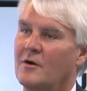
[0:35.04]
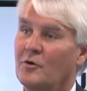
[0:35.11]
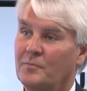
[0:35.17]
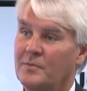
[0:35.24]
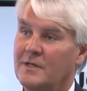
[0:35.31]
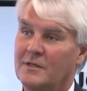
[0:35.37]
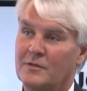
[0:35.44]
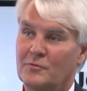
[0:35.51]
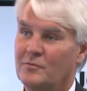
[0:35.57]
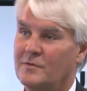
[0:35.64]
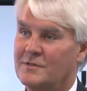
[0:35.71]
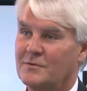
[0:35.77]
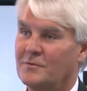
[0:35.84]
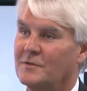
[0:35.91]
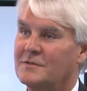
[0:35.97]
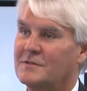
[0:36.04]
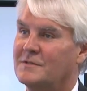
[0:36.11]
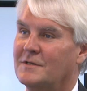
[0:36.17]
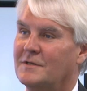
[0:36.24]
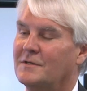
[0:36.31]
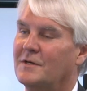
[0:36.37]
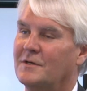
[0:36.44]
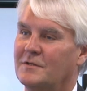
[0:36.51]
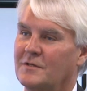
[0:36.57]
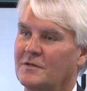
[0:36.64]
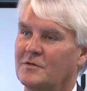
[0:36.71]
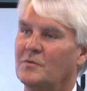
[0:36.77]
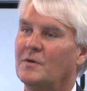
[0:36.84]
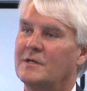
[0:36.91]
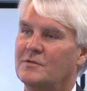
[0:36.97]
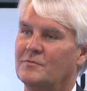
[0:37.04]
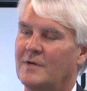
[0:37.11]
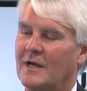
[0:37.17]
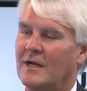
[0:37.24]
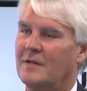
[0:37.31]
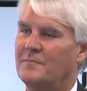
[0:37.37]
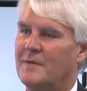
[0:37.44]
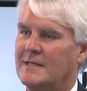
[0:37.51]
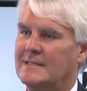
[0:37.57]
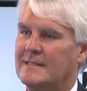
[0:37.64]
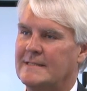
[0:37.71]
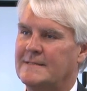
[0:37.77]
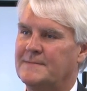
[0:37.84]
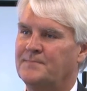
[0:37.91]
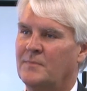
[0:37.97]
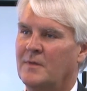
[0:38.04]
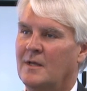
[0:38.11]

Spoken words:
opening new resorts on quite a regular basis.